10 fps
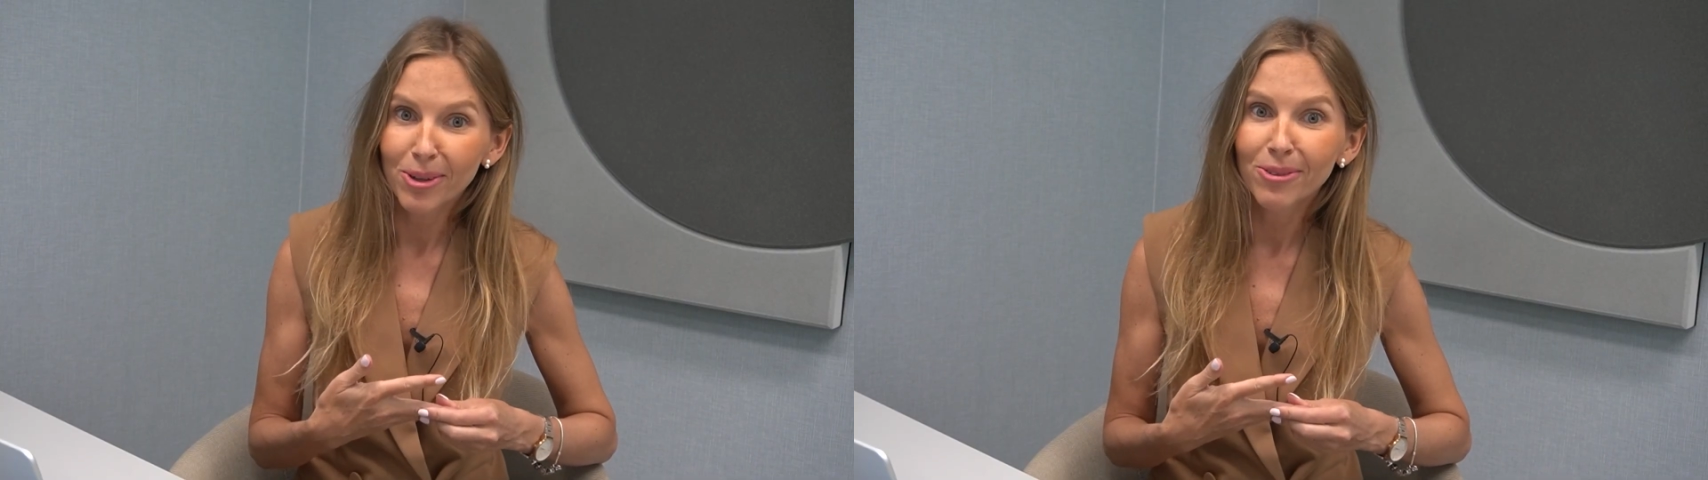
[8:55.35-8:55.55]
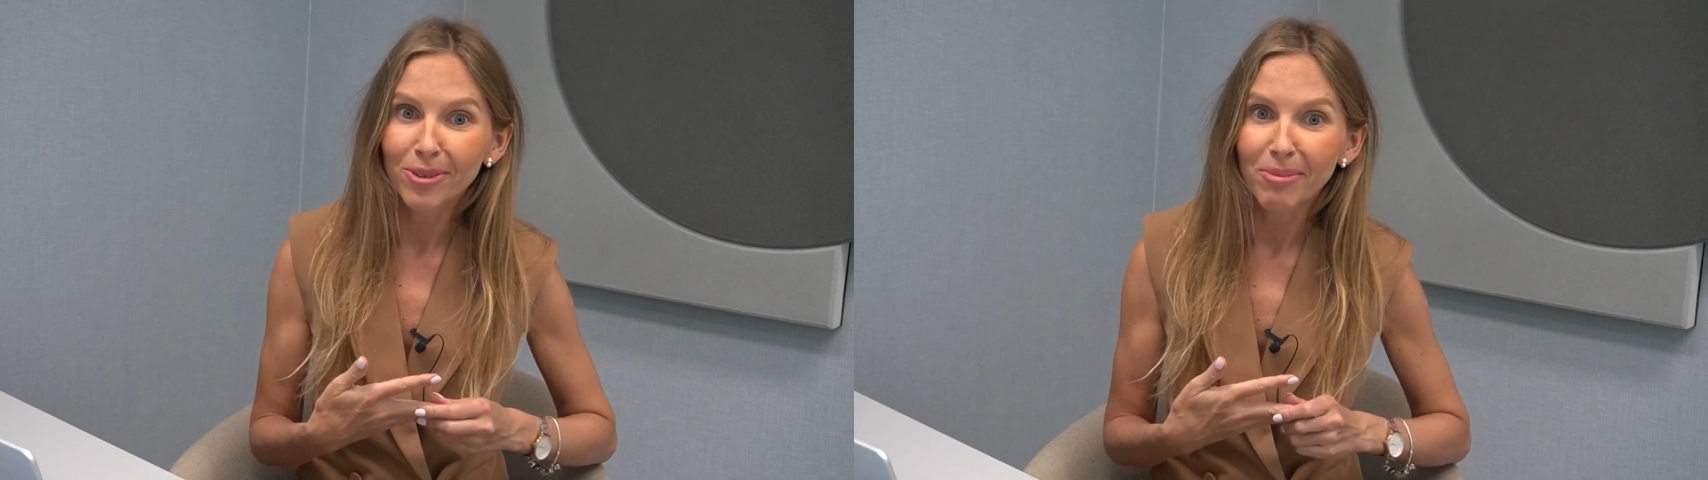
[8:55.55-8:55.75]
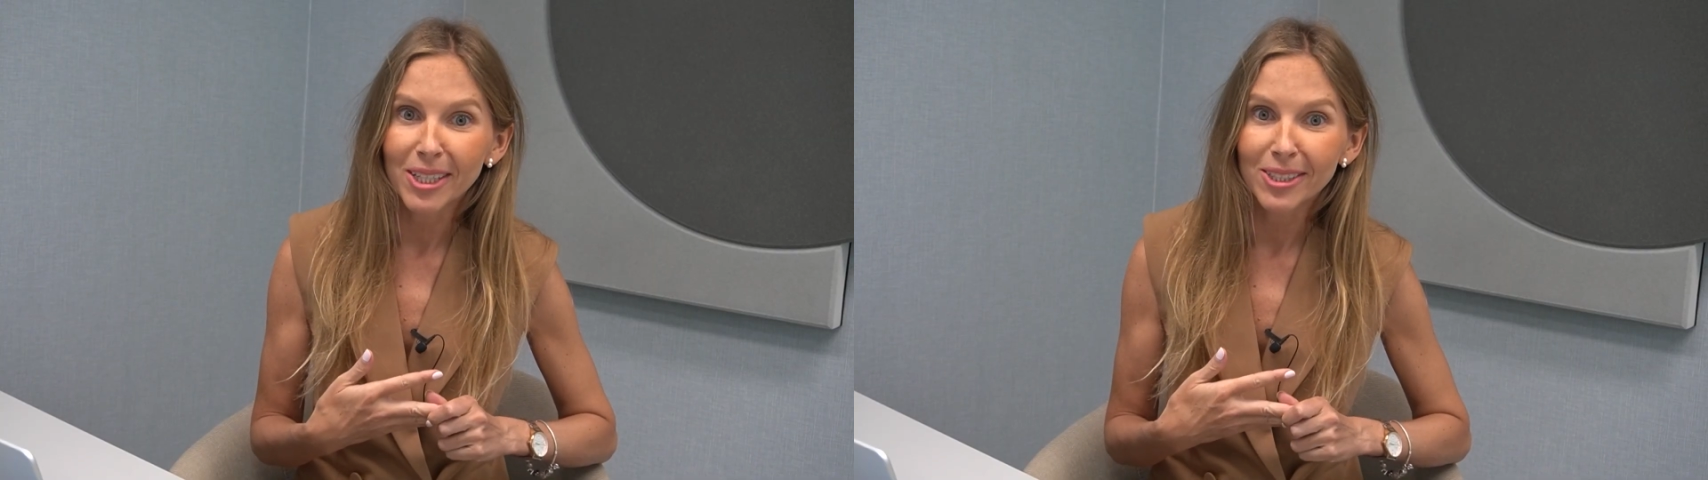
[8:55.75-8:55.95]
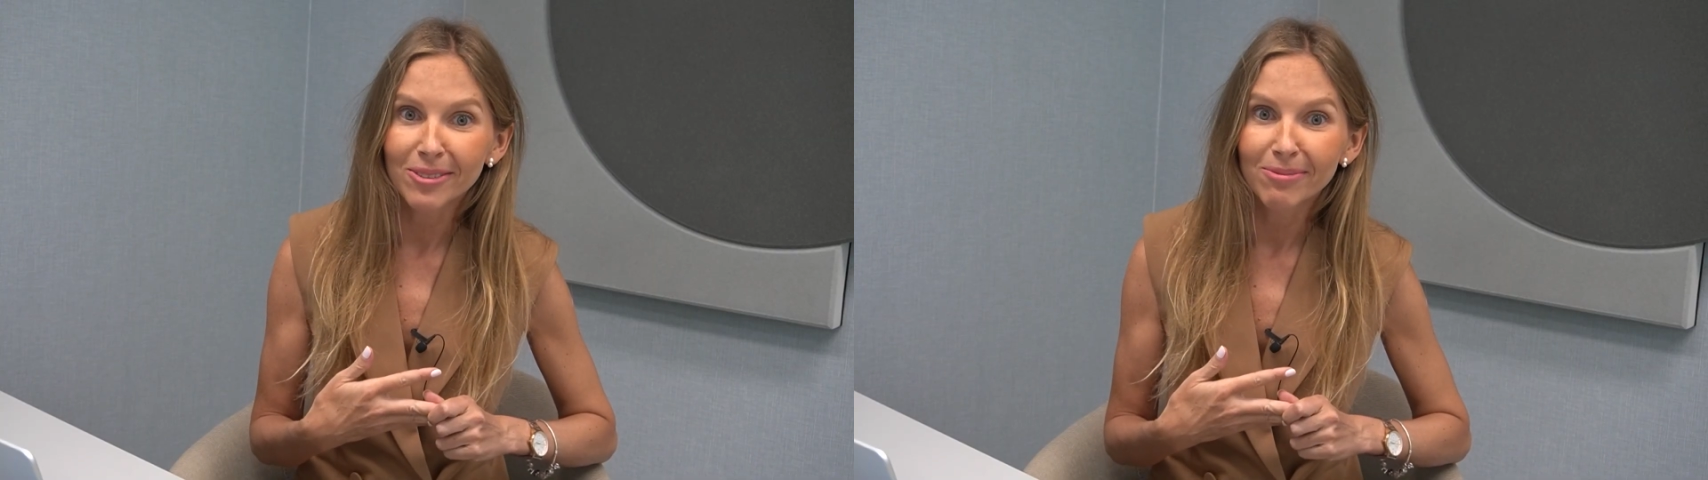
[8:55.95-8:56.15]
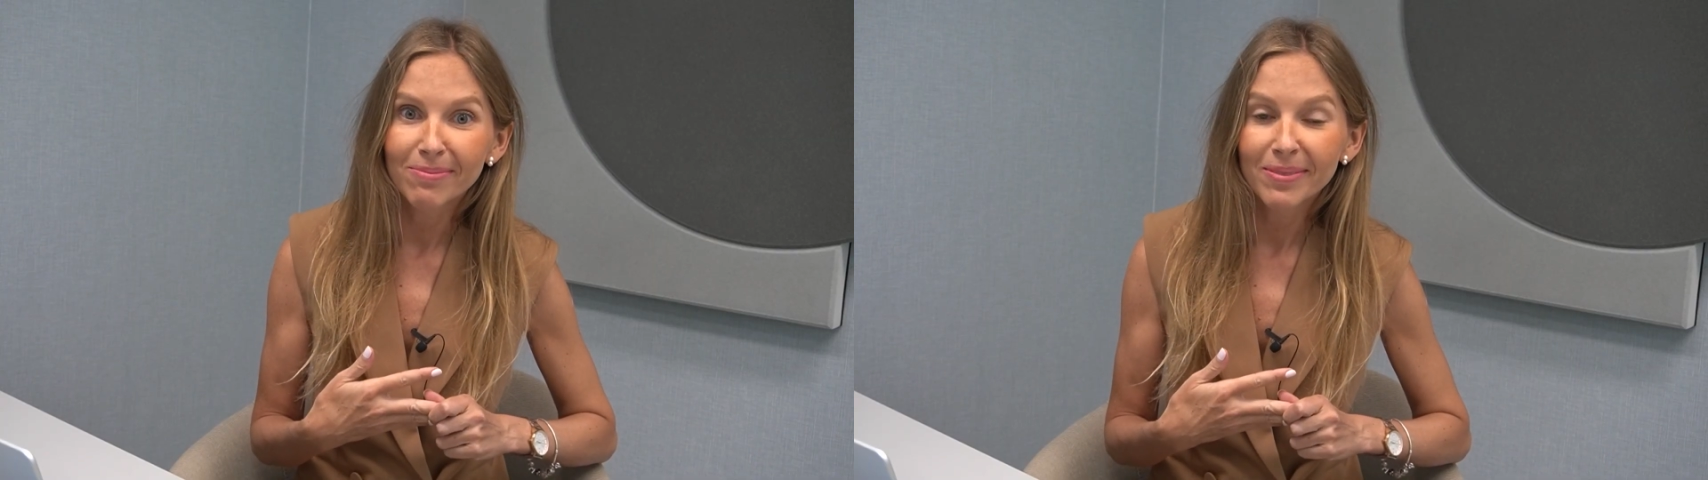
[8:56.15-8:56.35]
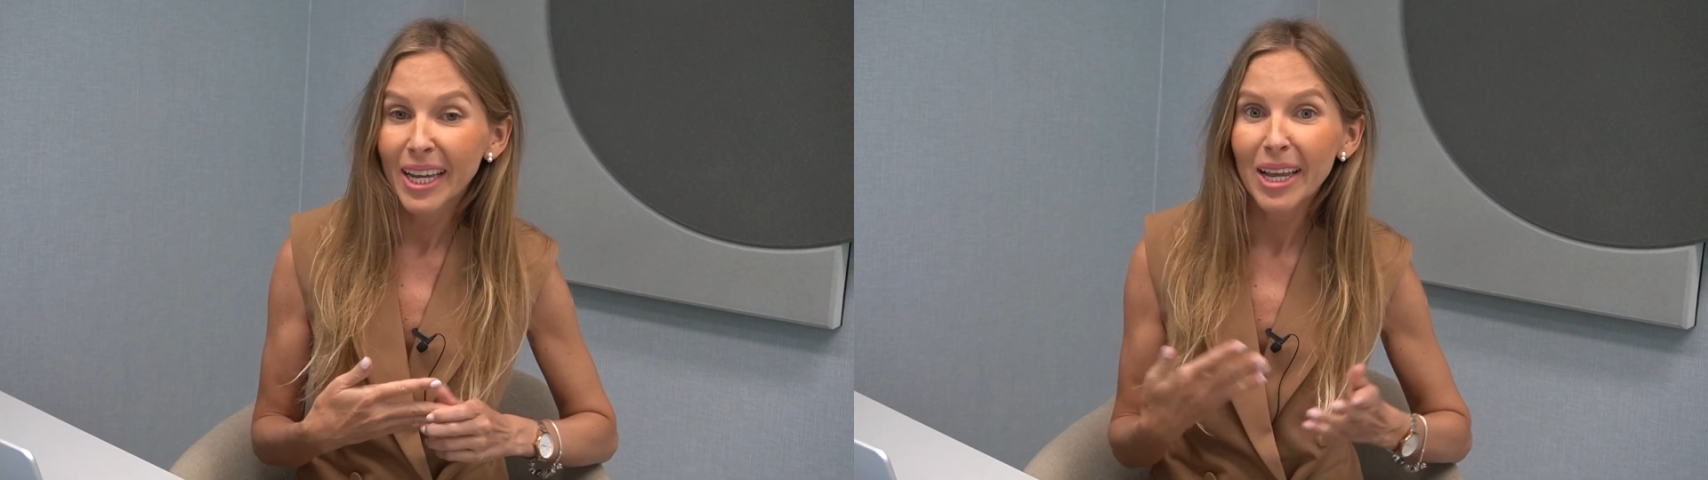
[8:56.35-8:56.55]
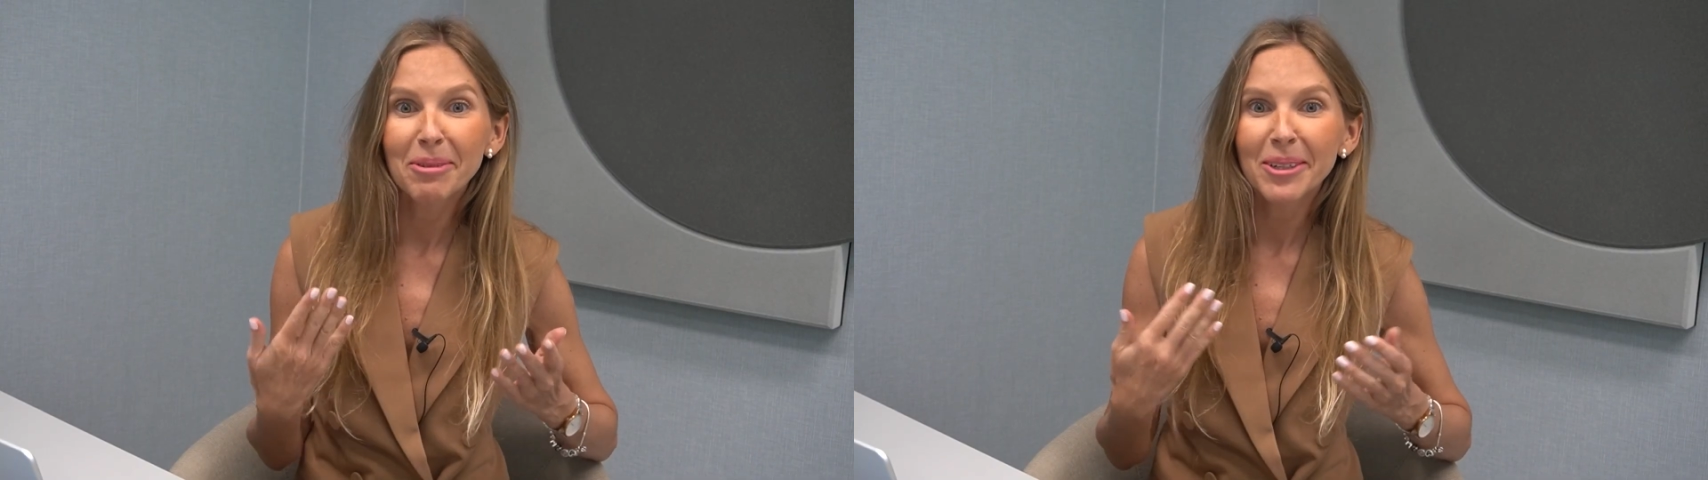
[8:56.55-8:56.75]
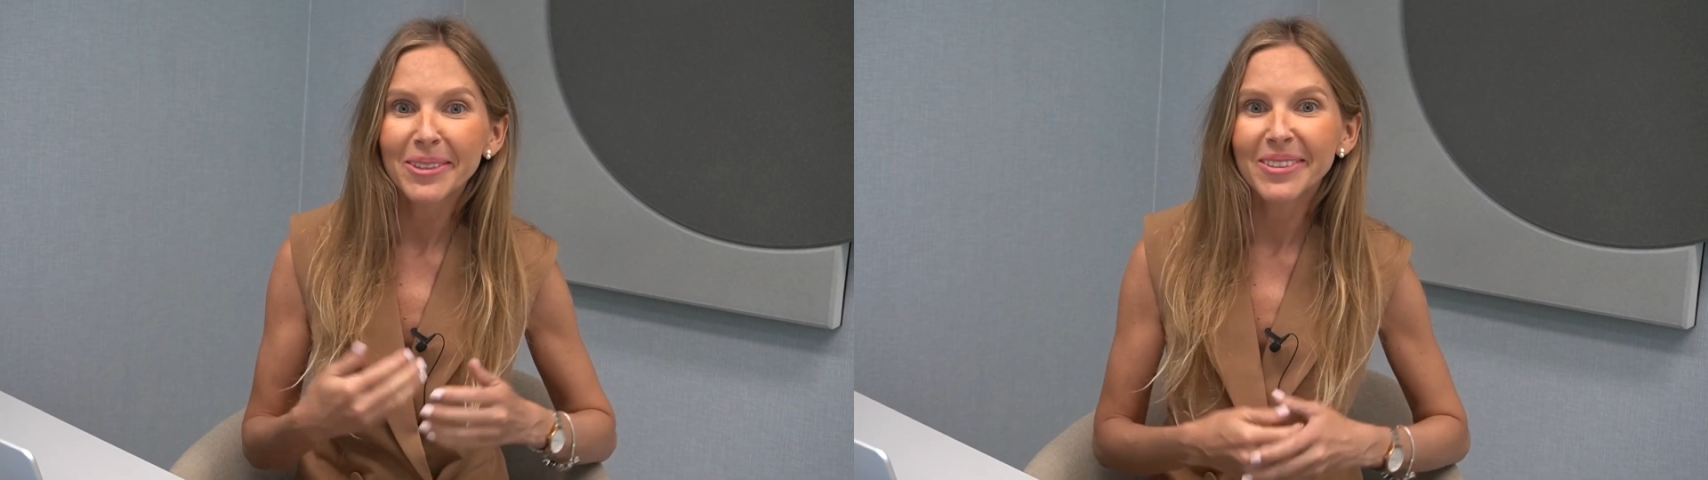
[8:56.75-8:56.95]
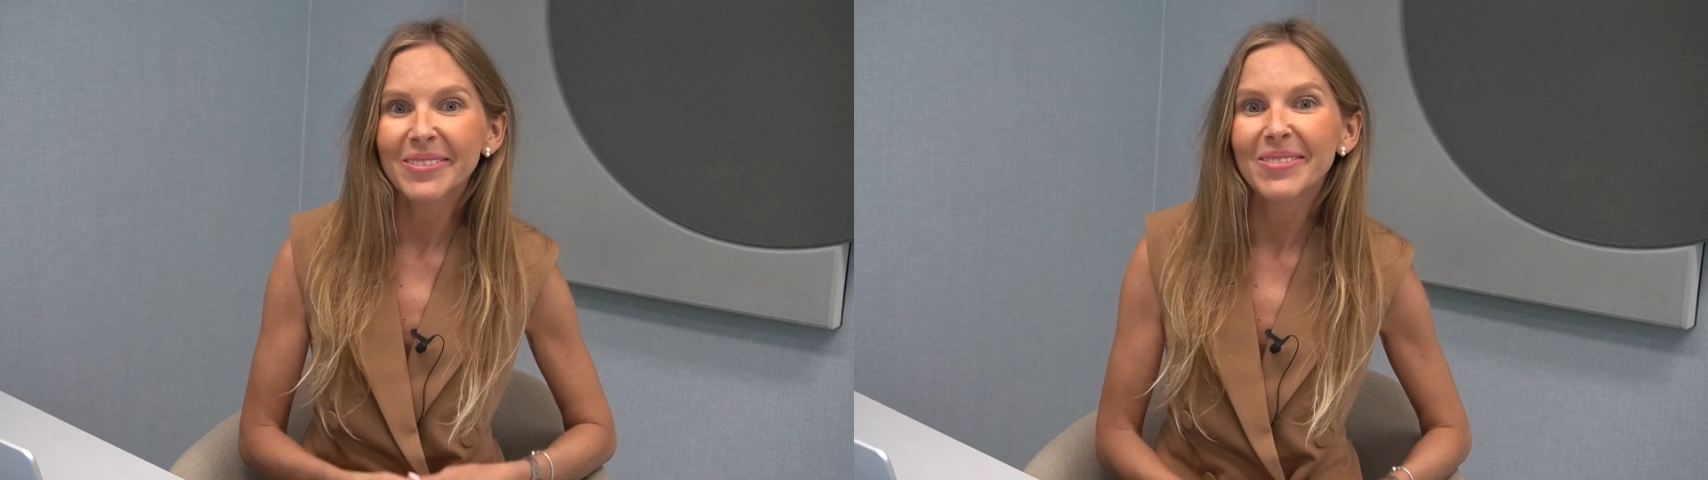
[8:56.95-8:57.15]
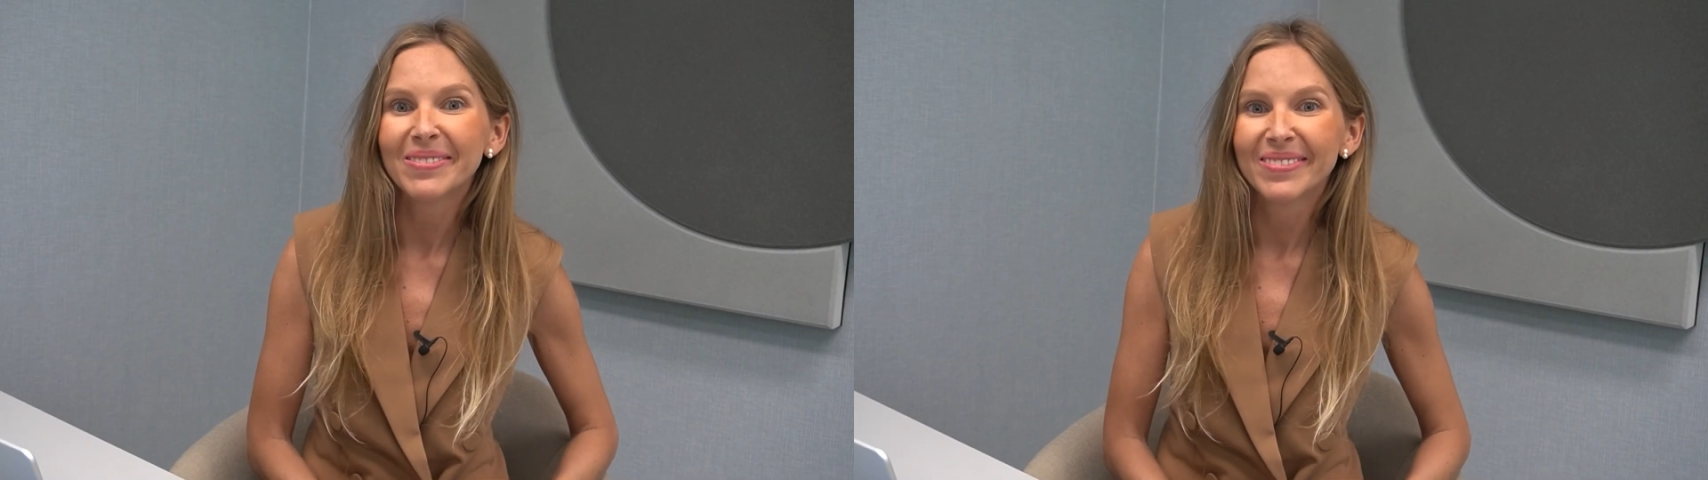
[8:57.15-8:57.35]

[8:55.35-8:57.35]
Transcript: information. Happy coding!